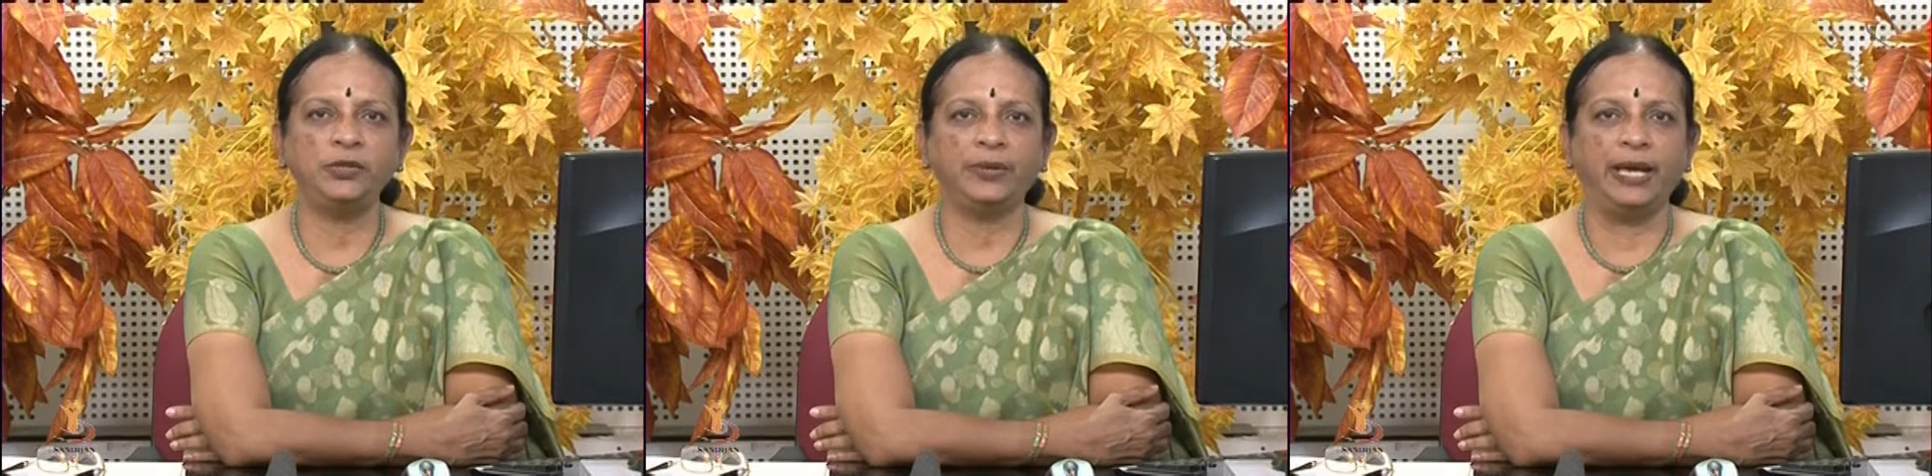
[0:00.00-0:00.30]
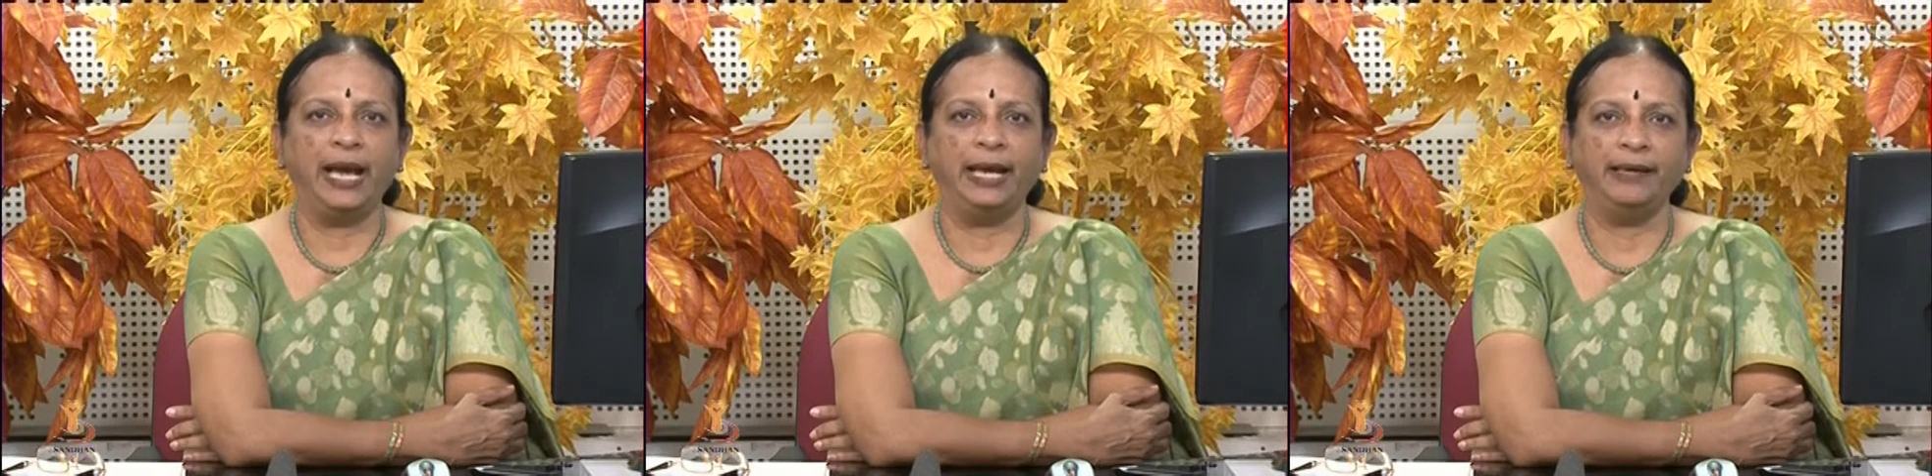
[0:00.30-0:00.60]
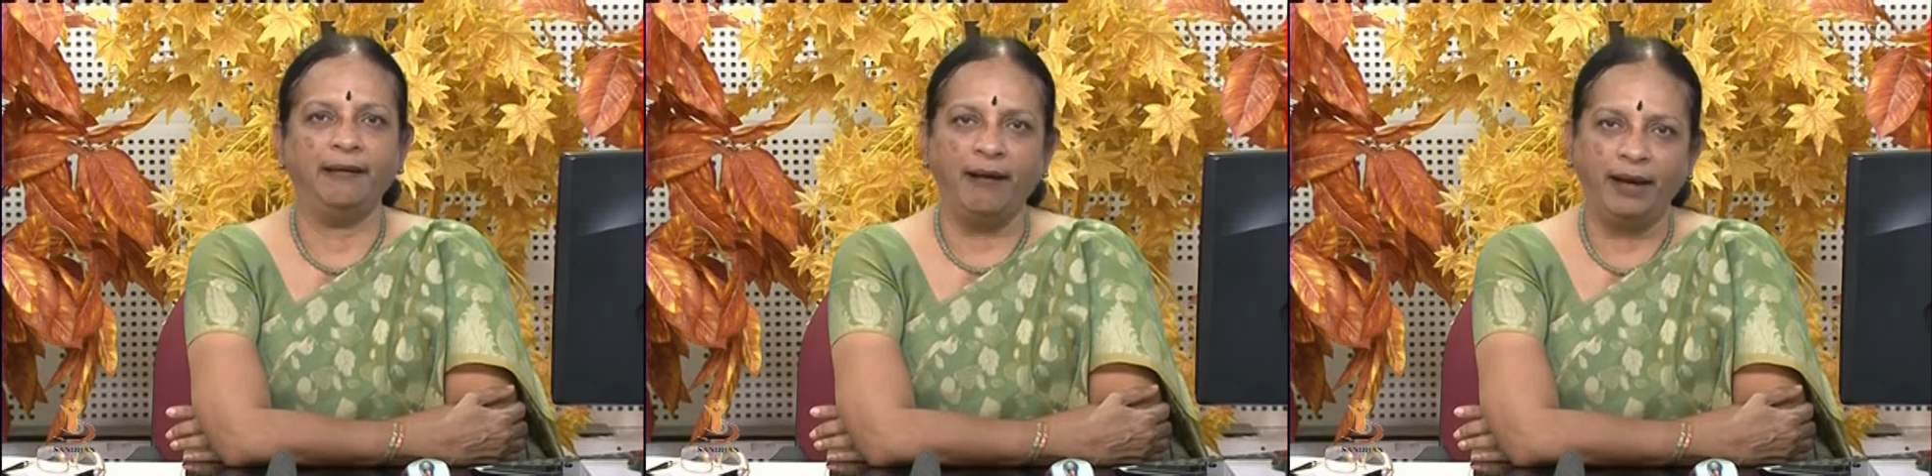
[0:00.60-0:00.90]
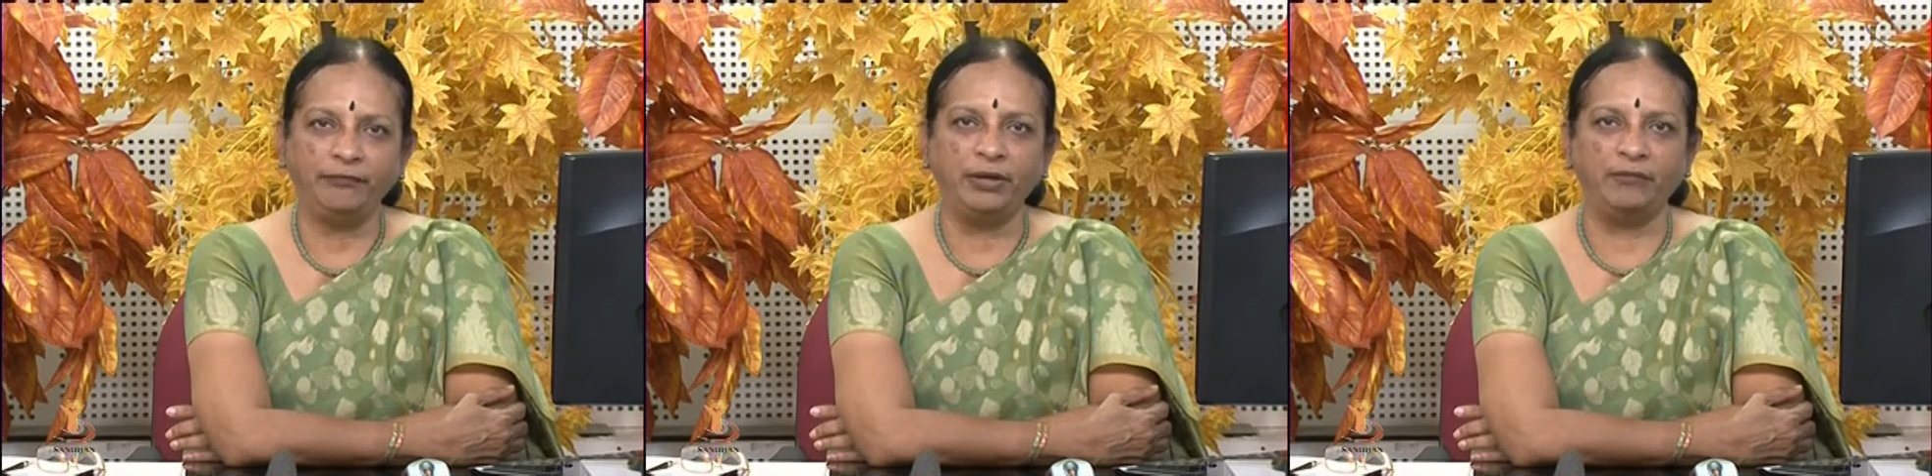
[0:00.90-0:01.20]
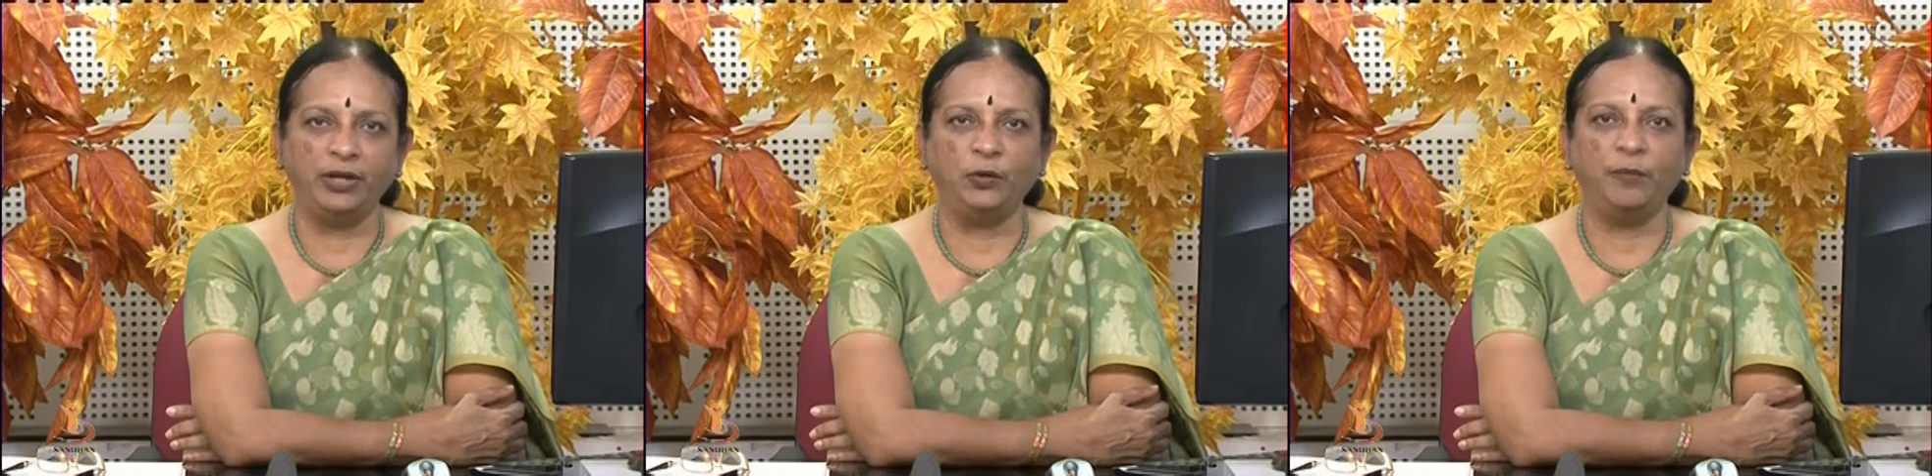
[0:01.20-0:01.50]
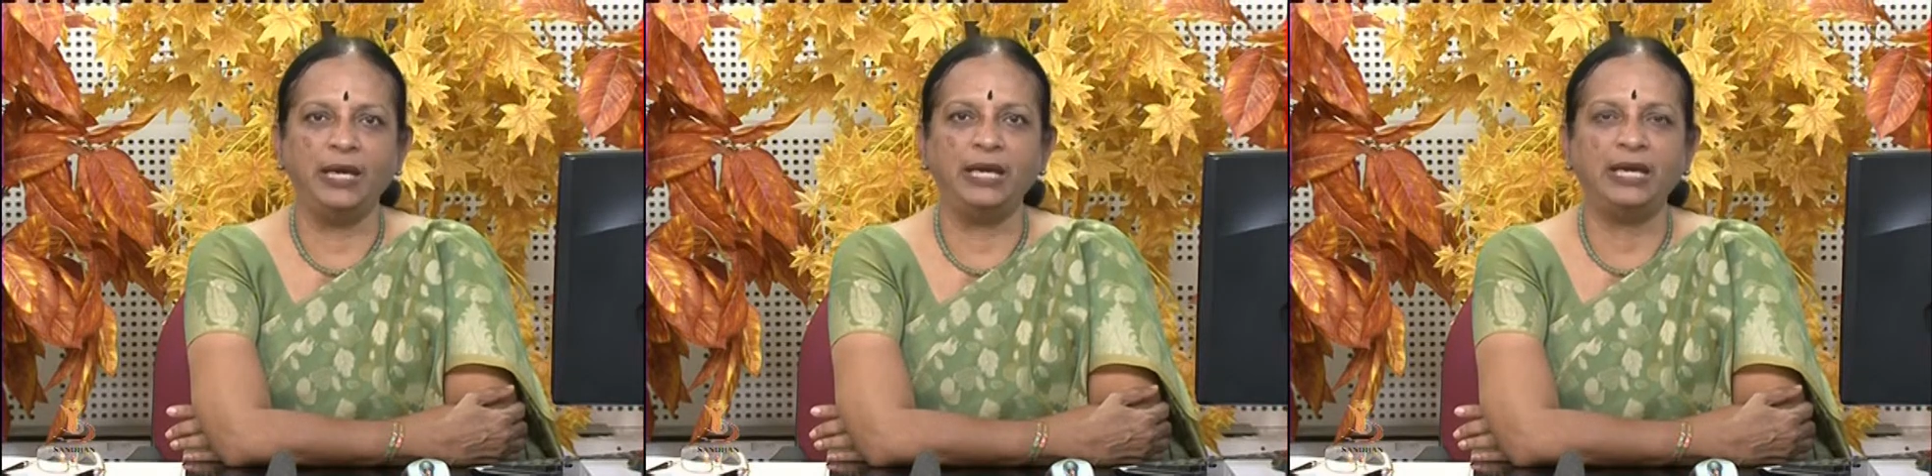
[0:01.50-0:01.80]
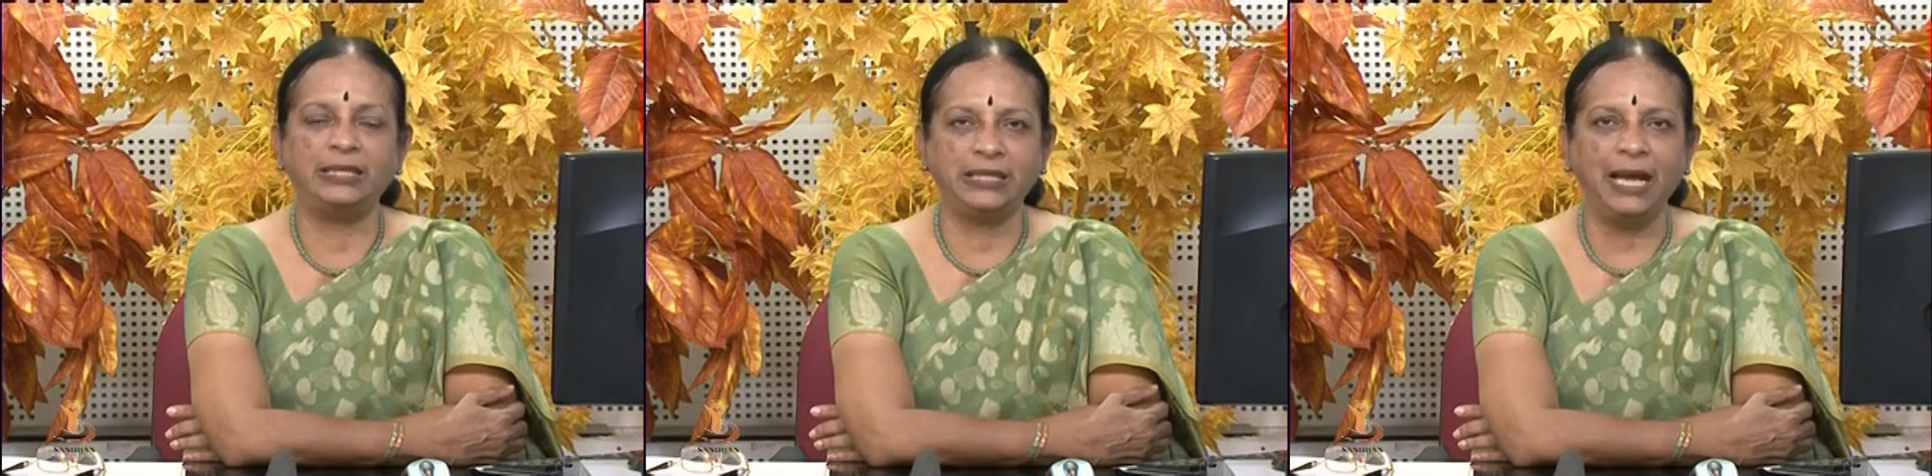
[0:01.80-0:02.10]
you can. I've given you many
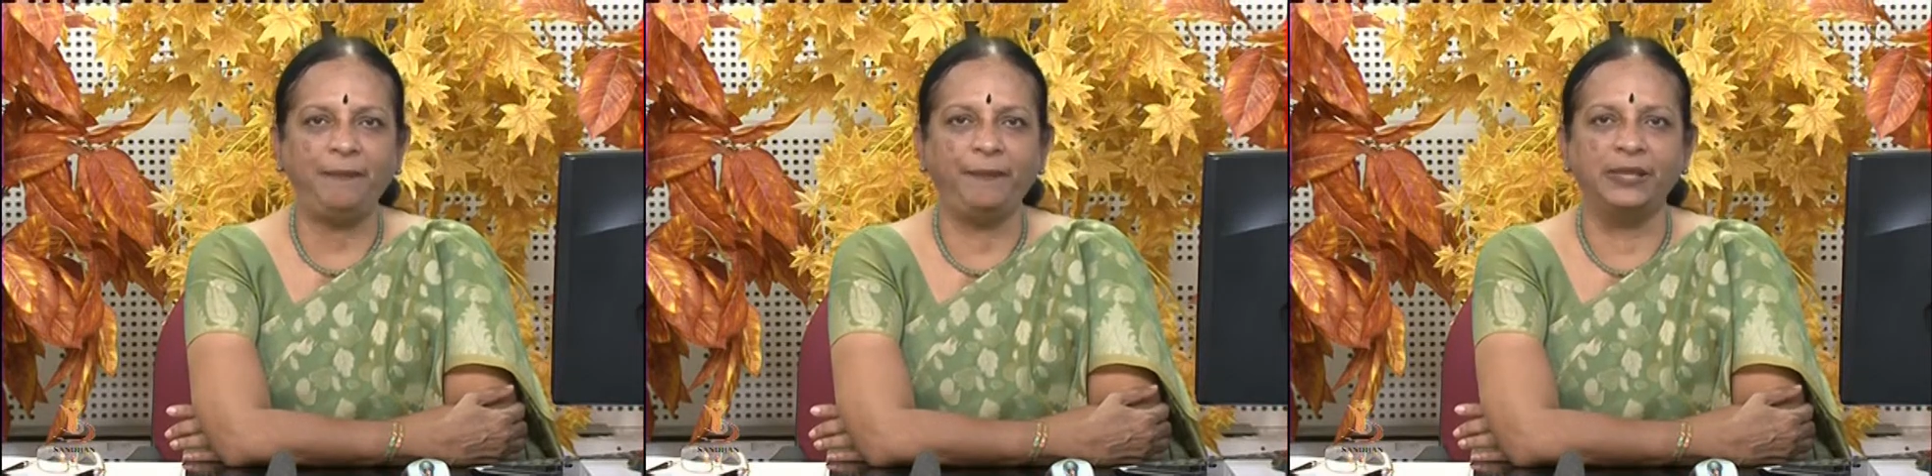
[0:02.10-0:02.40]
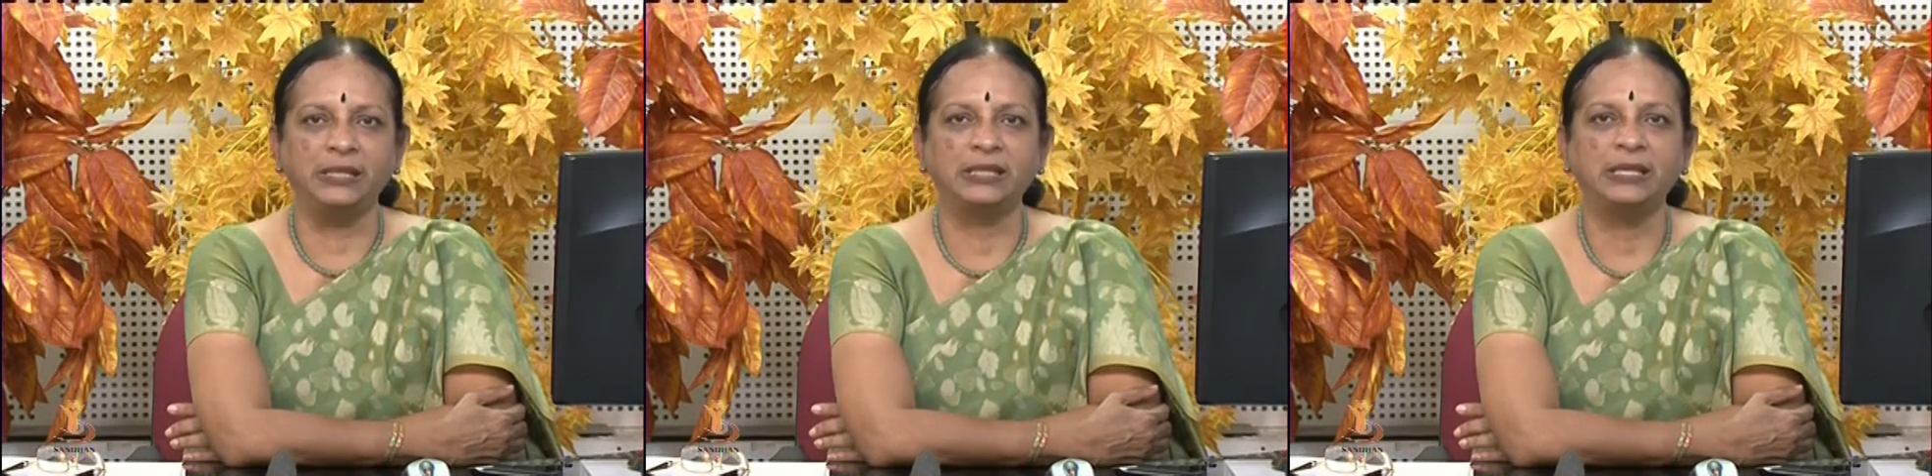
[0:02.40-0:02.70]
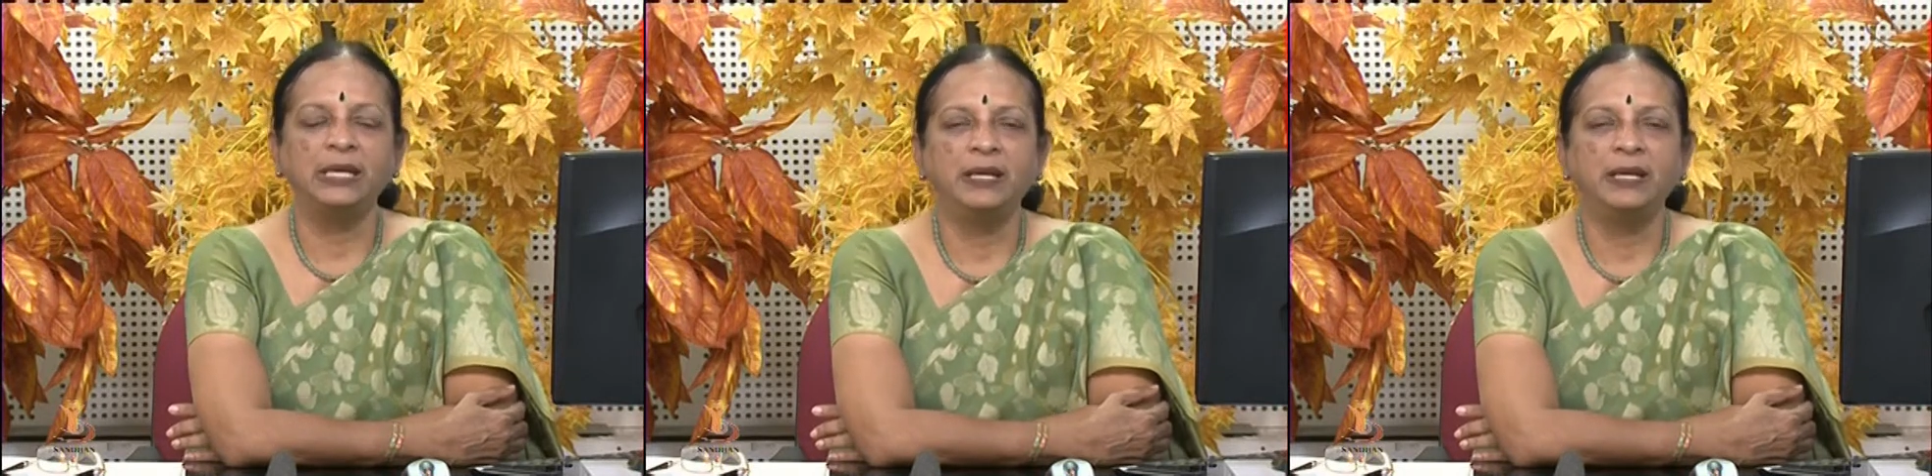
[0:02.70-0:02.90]
examples,